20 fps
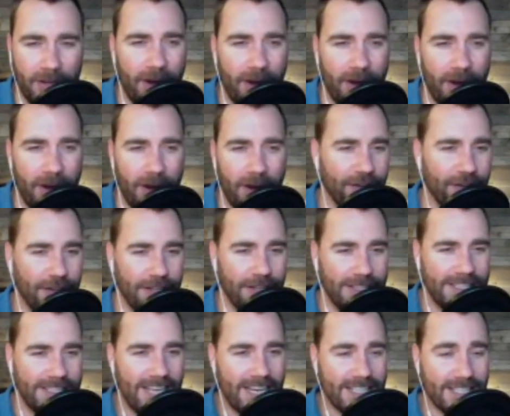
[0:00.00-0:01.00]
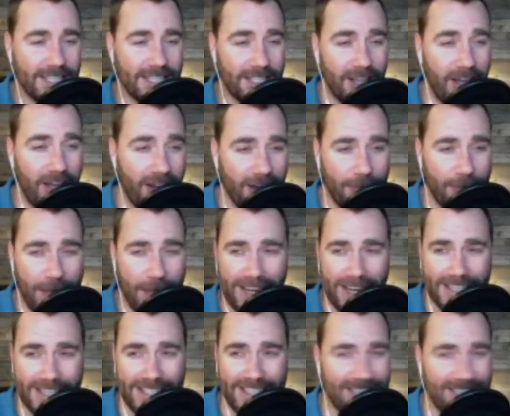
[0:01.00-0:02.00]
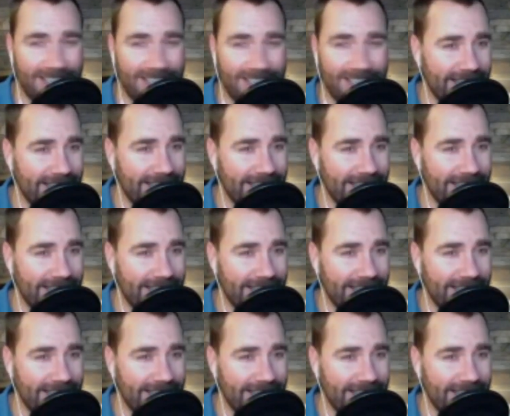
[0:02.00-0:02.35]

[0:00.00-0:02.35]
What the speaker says: rifle, takes Glock magazines,